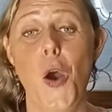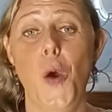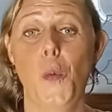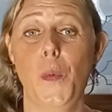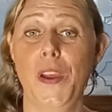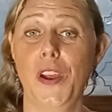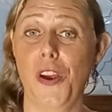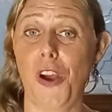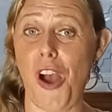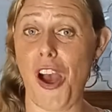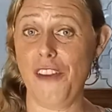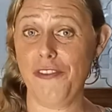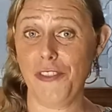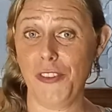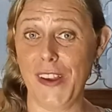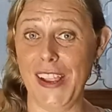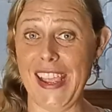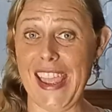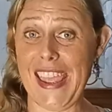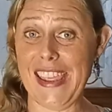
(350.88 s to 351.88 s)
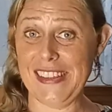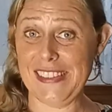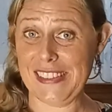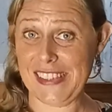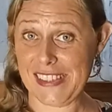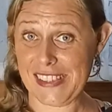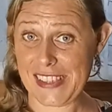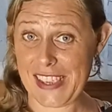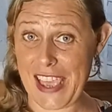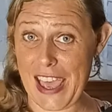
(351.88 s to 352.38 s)
We are offering a
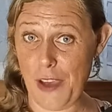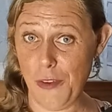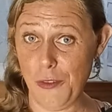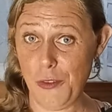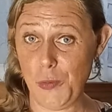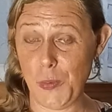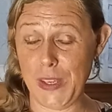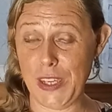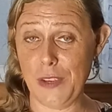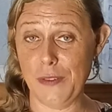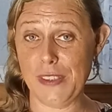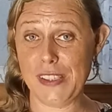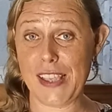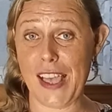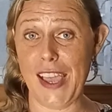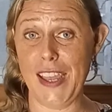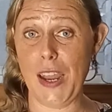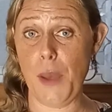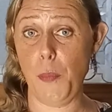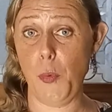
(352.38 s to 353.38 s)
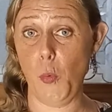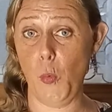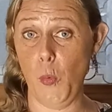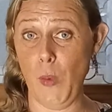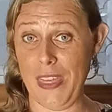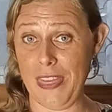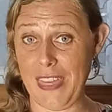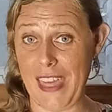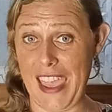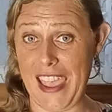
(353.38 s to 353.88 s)
discount when you sign up
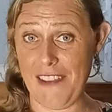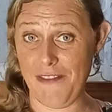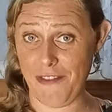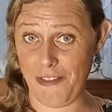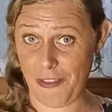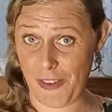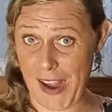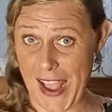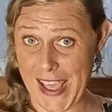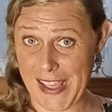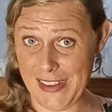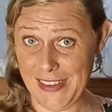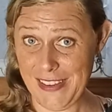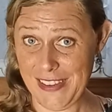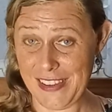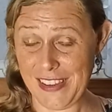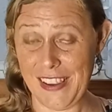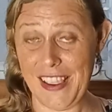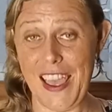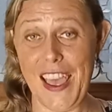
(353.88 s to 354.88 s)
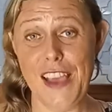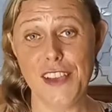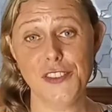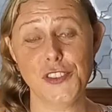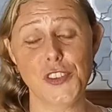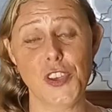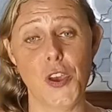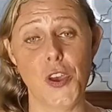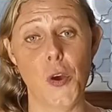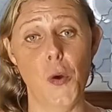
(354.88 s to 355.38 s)
with a friend.
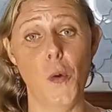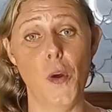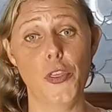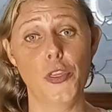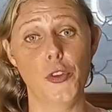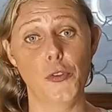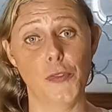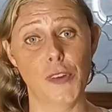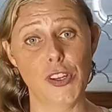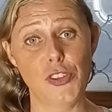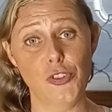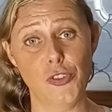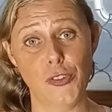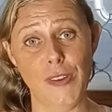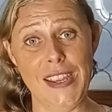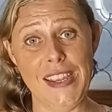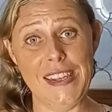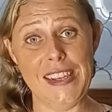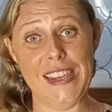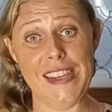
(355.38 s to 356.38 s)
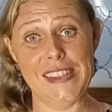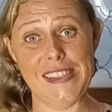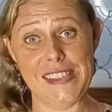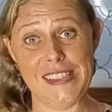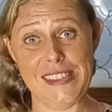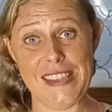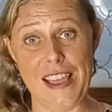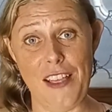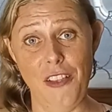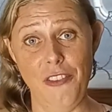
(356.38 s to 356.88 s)
So the retreat
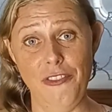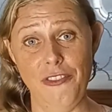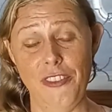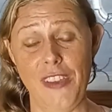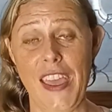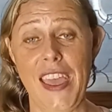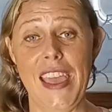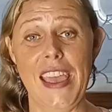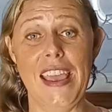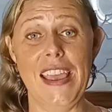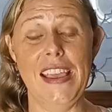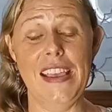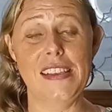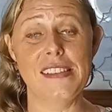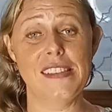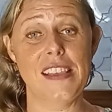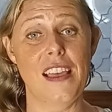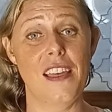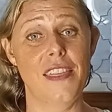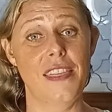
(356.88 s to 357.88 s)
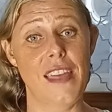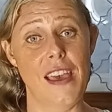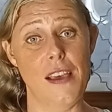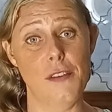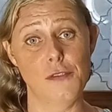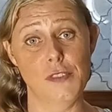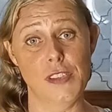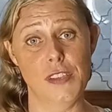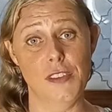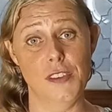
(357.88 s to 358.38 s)
itself is
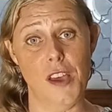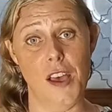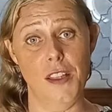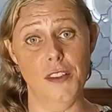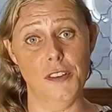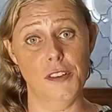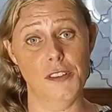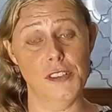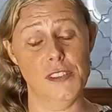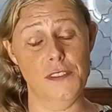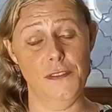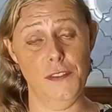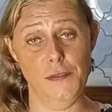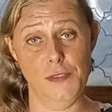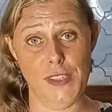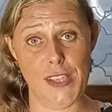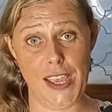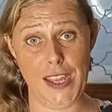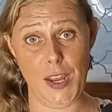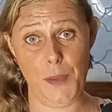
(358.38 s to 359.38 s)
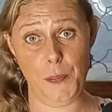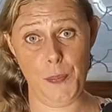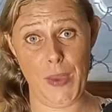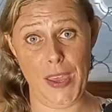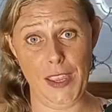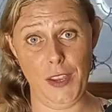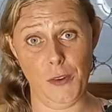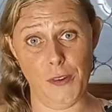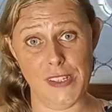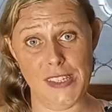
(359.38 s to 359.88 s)
$1,000 if you sign up by
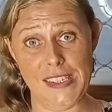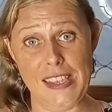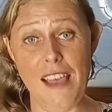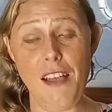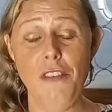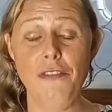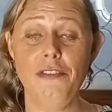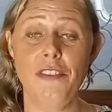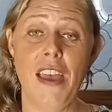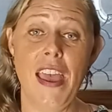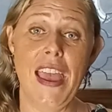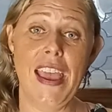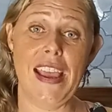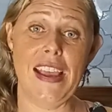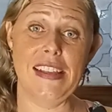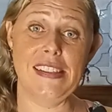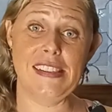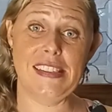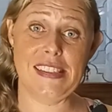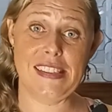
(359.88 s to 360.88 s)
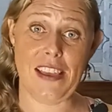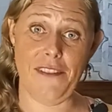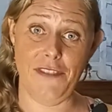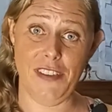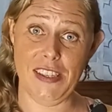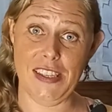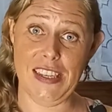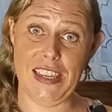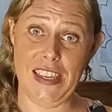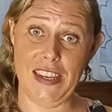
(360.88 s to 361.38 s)
yourself. It's
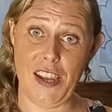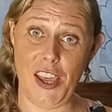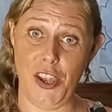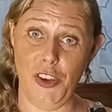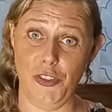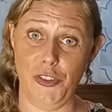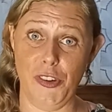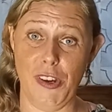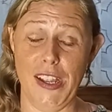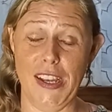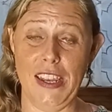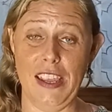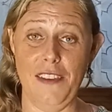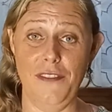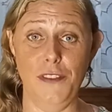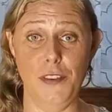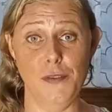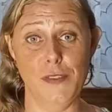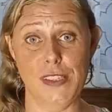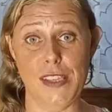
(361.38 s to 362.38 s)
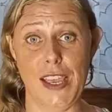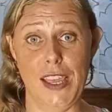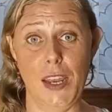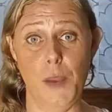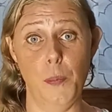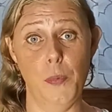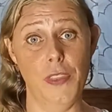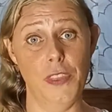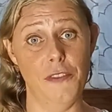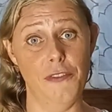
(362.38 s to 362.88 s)
$1,700 if you sign
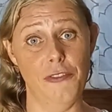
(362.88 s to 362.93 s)
up with a